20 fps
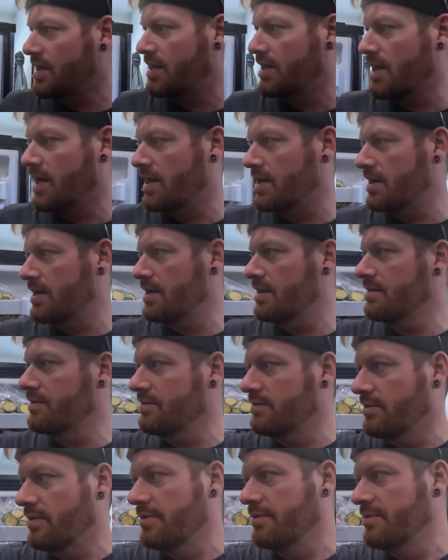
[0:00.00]
that,
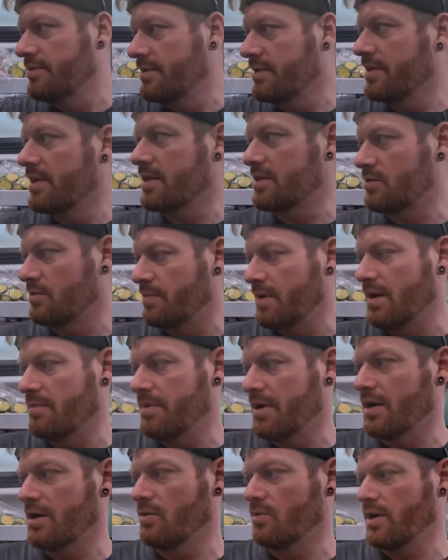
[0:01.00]
well, this will be a
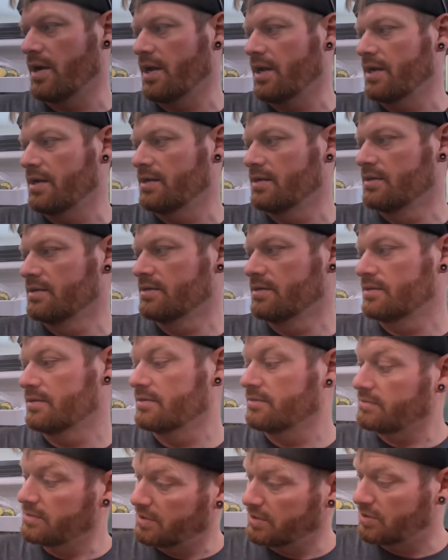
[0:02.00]
better way
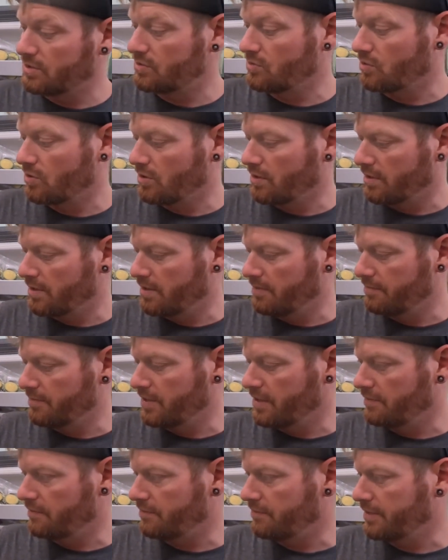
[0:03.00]
to store them
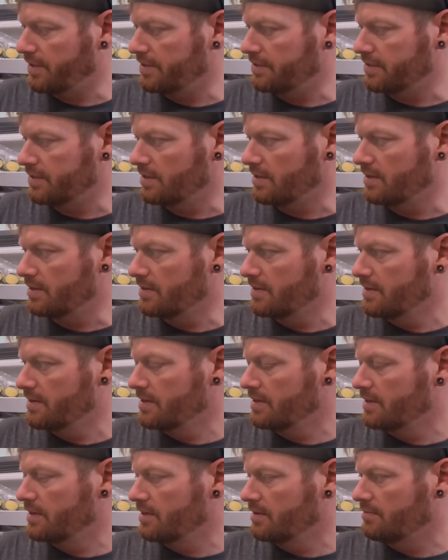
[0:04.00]
in the freezer,
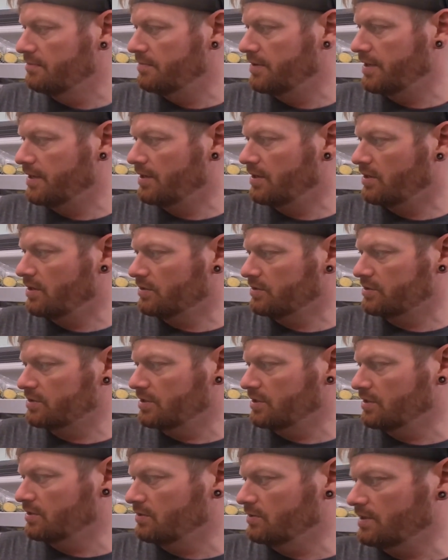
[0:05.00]
but
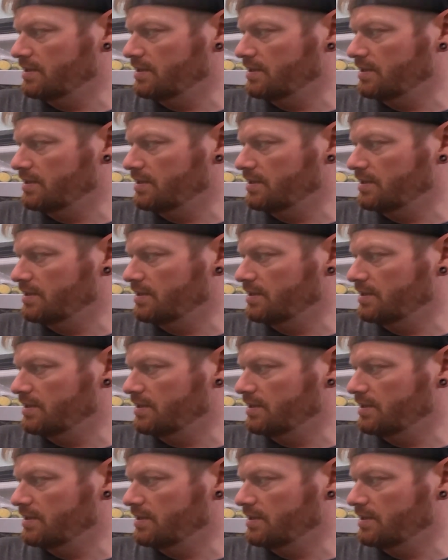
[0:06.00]
also